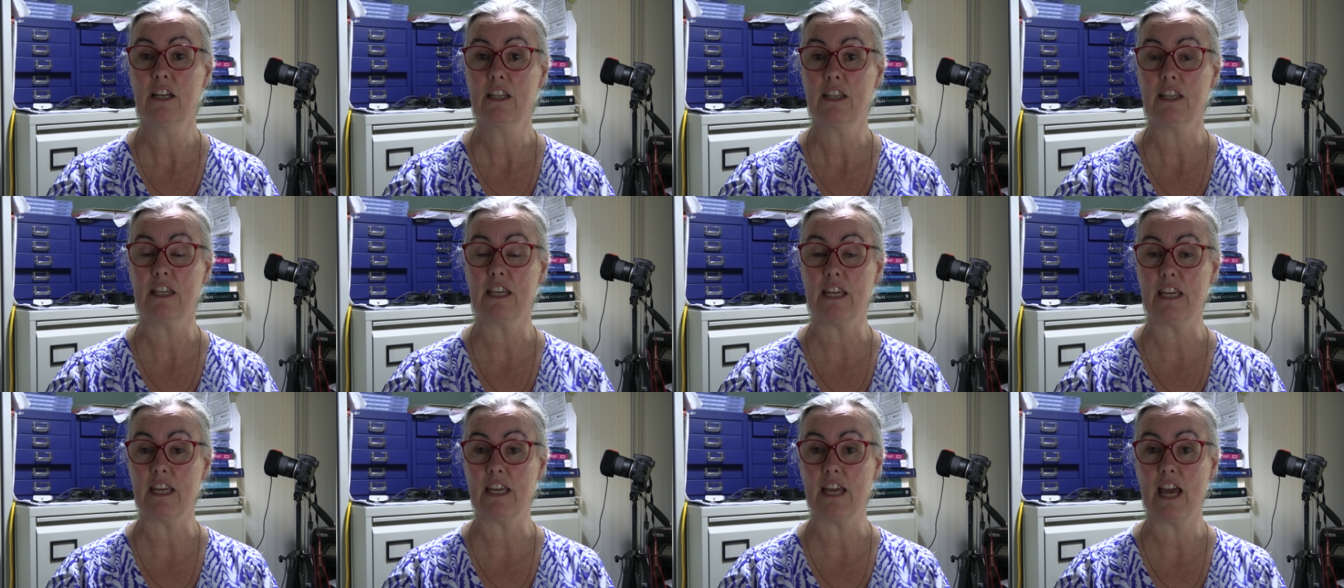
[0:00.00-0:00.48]

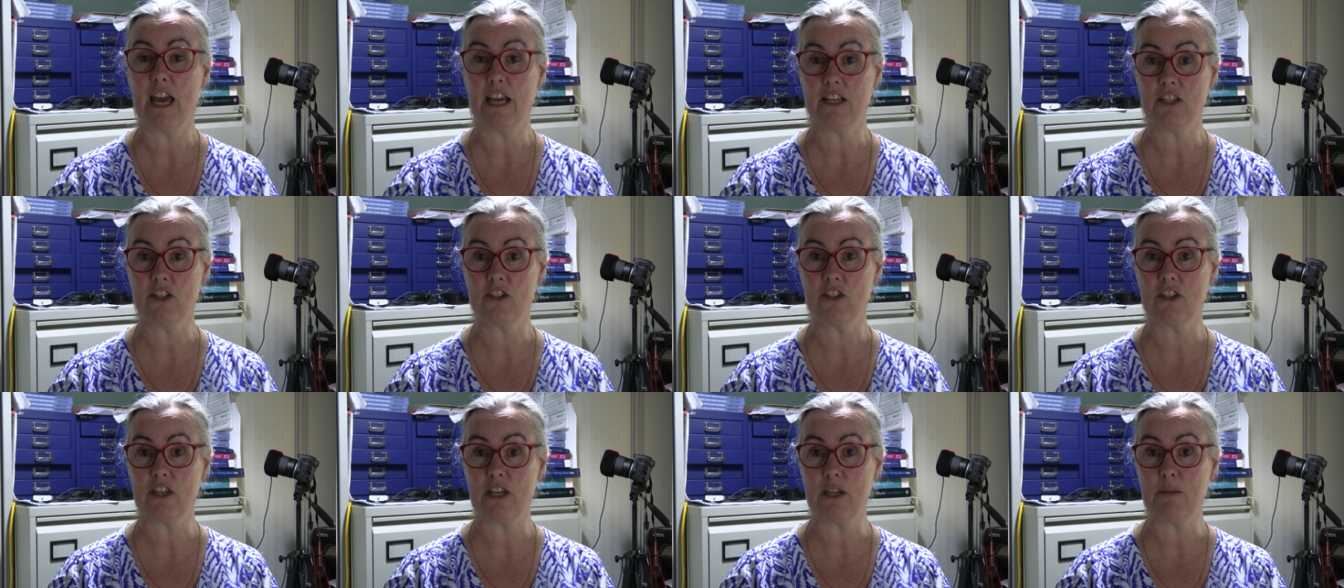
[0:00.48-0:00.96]
the
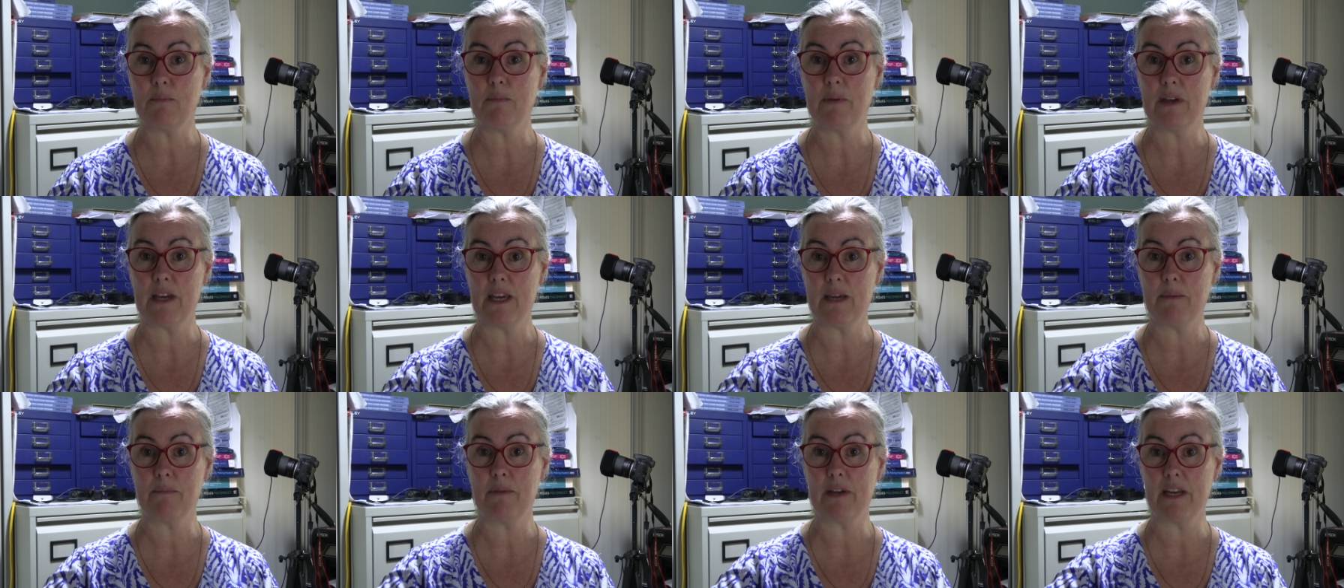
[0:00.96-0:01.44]

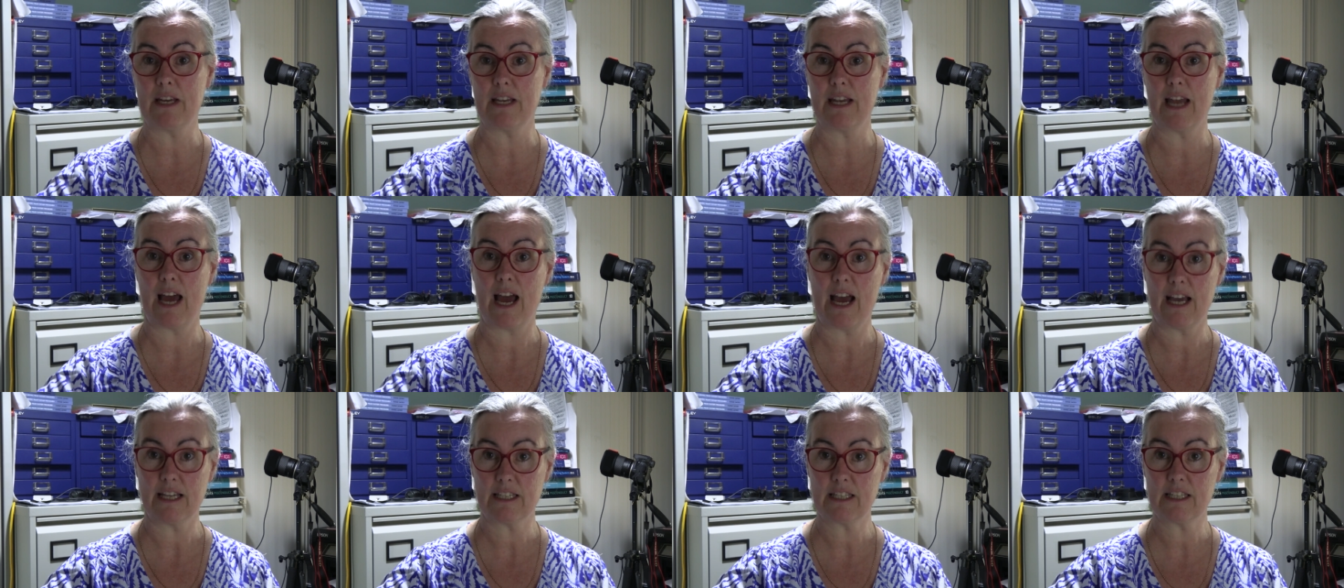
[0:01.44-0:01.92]
HCP being
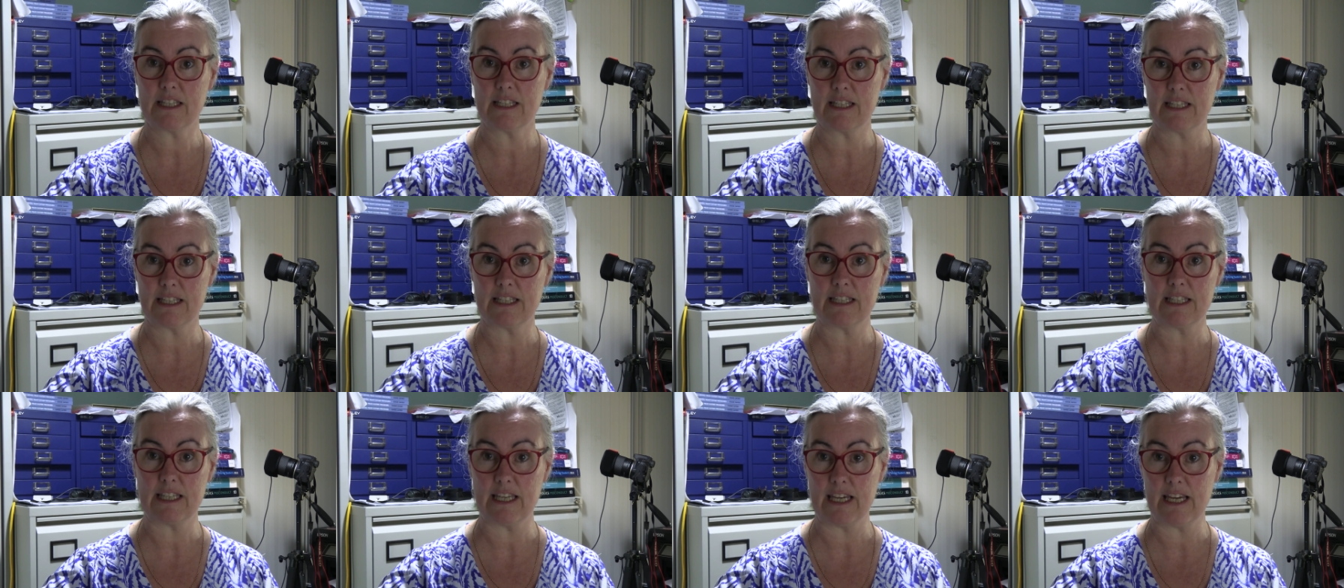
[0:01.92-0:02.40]
asked to
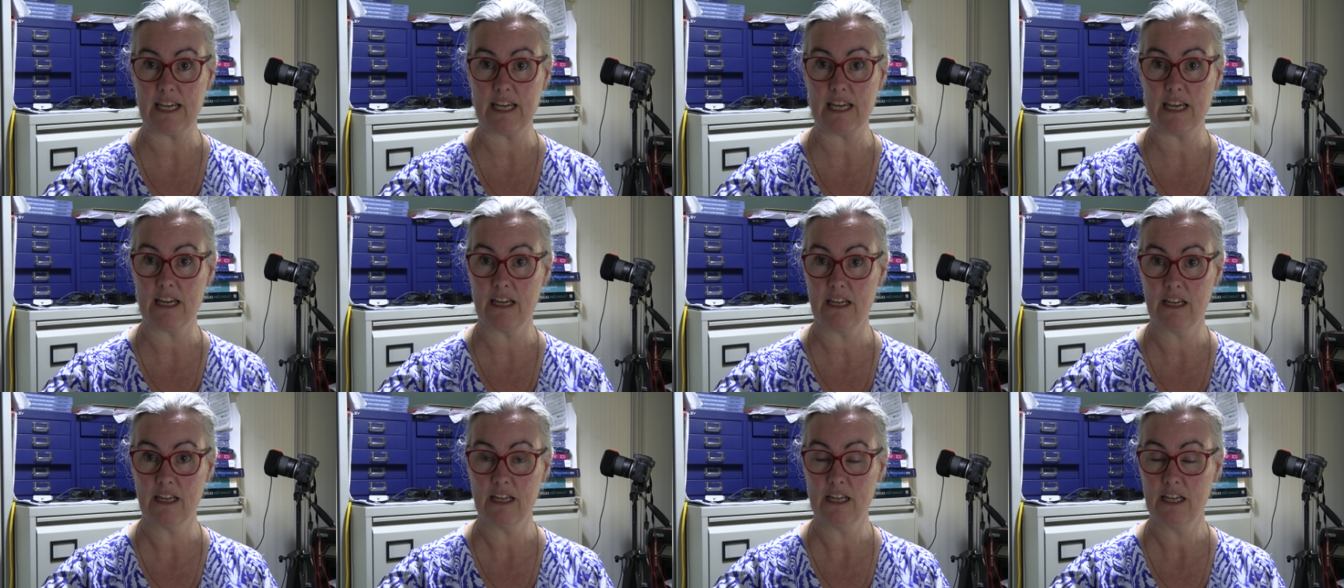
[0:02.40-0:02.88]
see